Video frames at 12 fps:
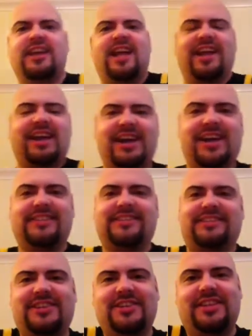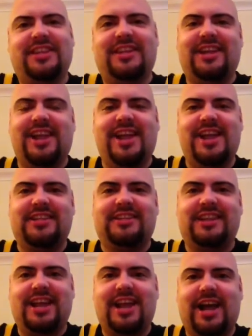Hey guys, it's Ethan, and
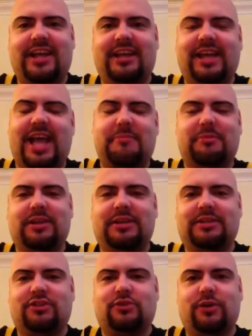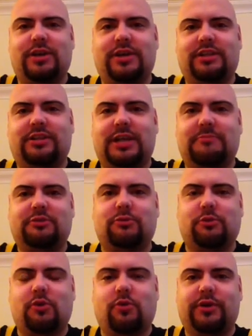today, Hiking Appalachian Trail Tips,
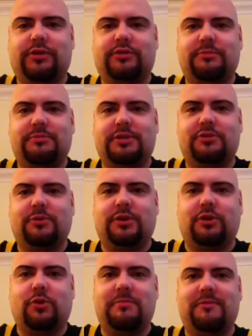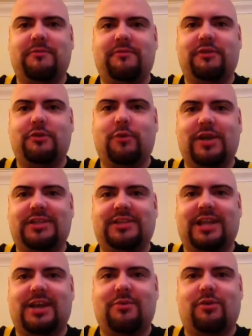we're going to be doing Equipment Review
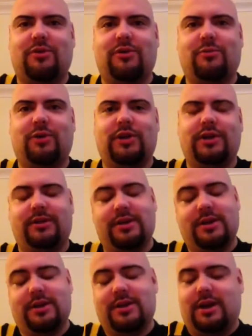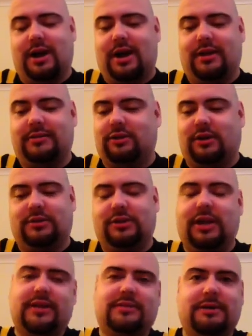Wednesday, where we I talked to you
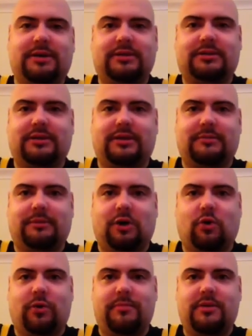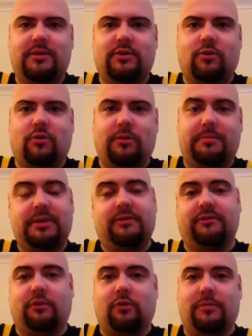guys about some equipment or a piece
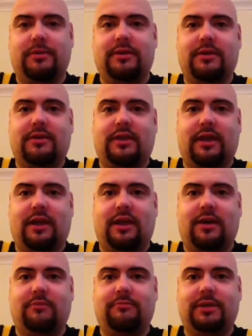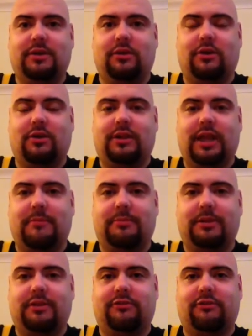of equipment that helped me along the
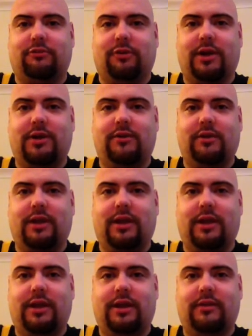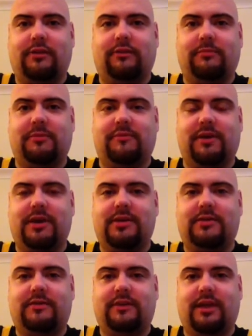Appalachian Trail and some
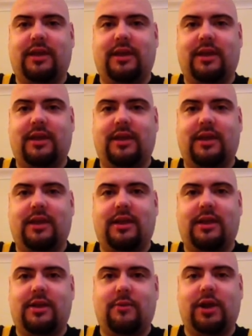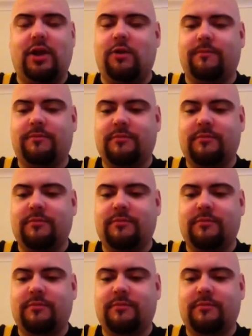advice, and here we go.